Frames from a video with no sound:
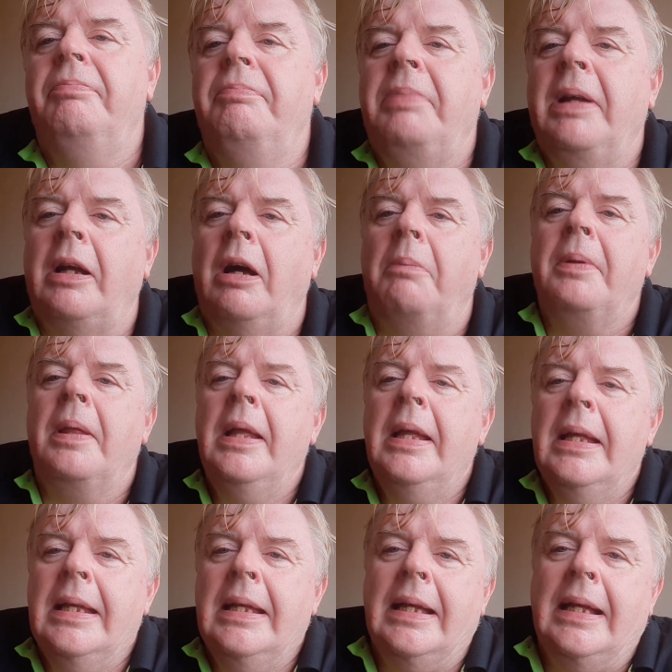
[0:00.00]
pick up,
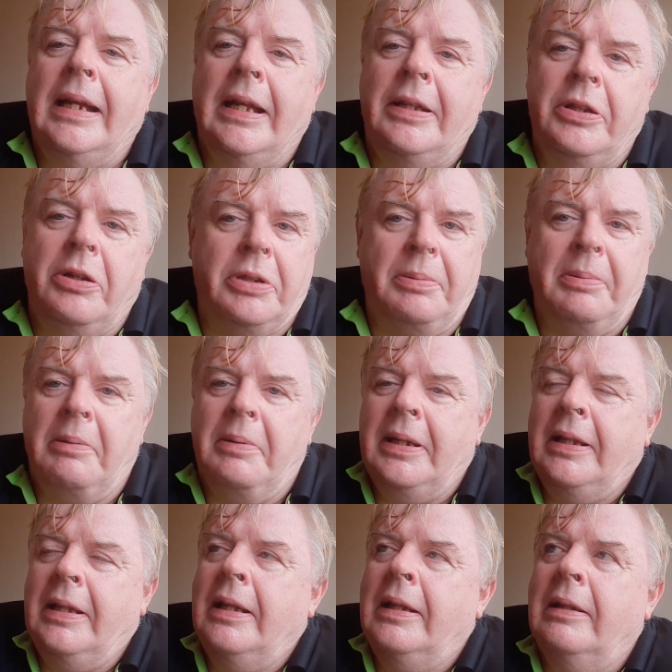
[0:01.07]
and I talked about
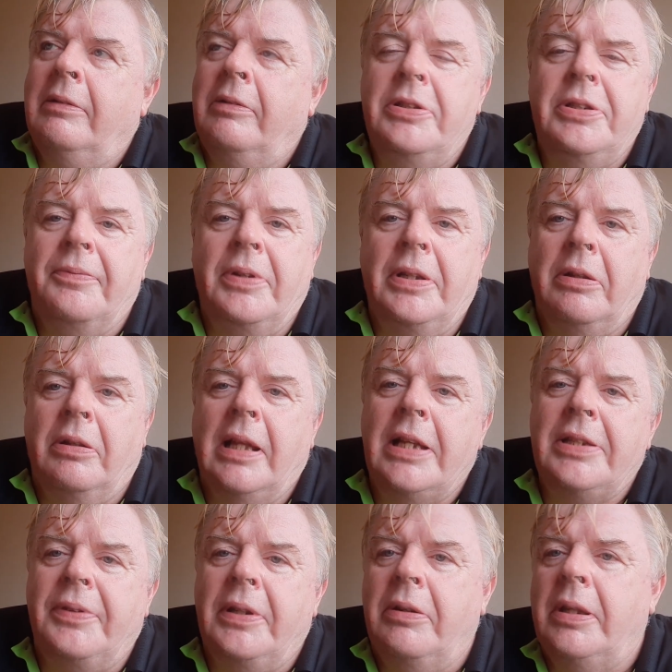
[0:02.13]
in a recent video,
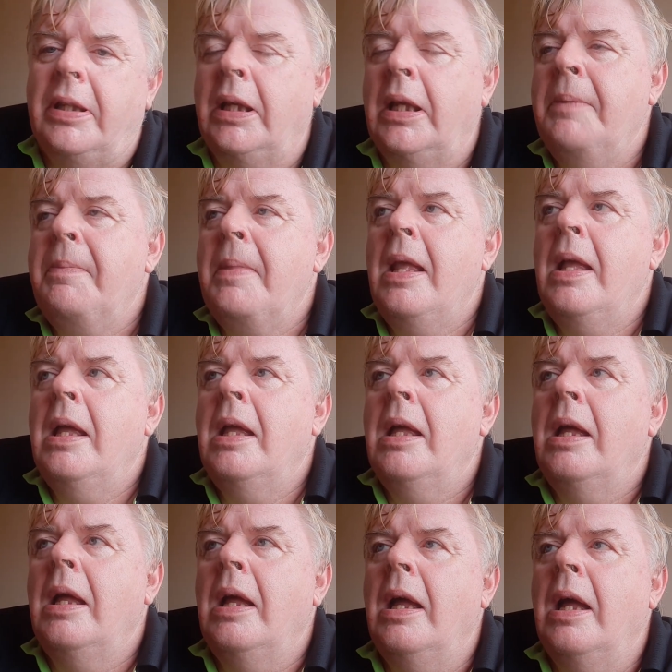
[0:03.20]
last video I think.
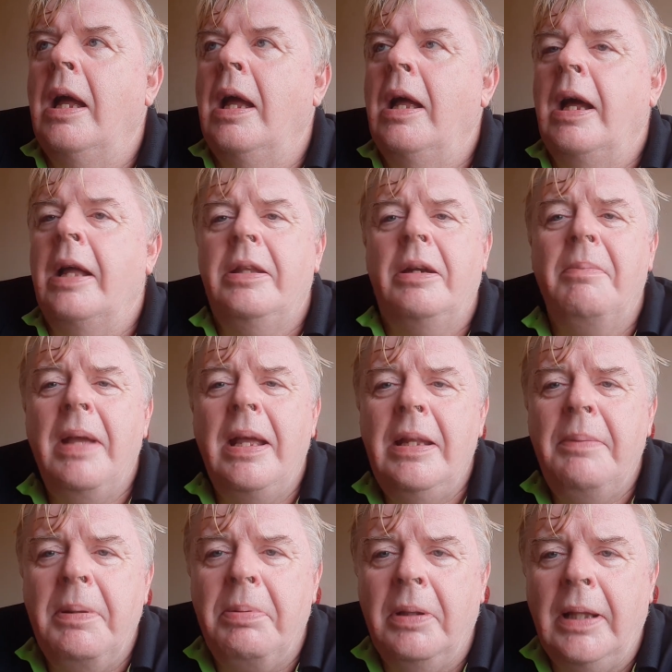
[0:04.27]
And there are many
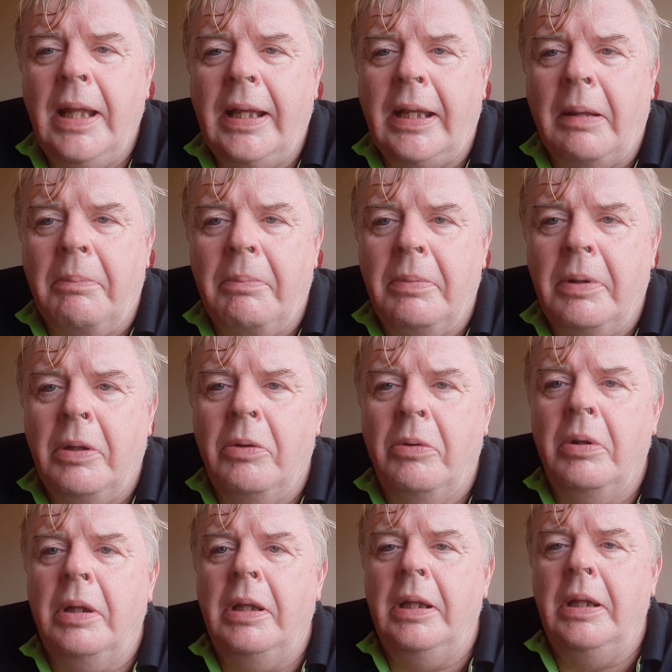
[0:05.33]
people like him. You
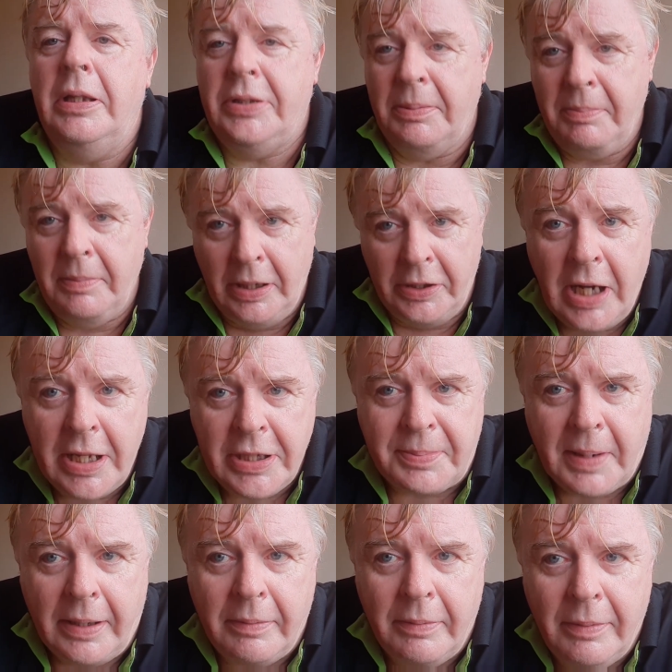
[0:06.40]
know, he's a trans
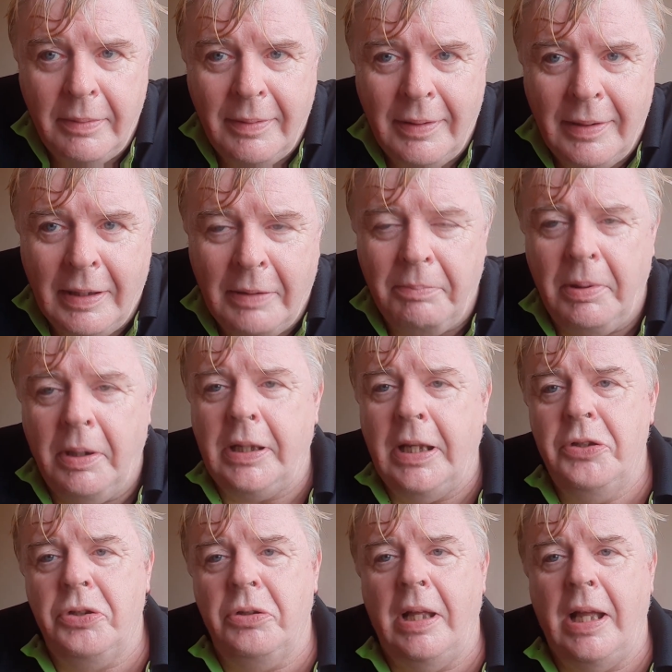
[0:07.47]
man, and Buck
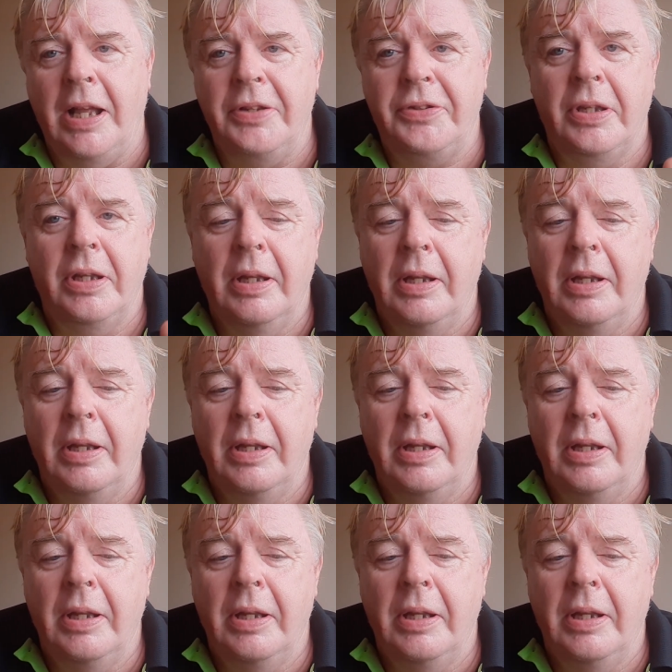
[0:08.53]
Angel has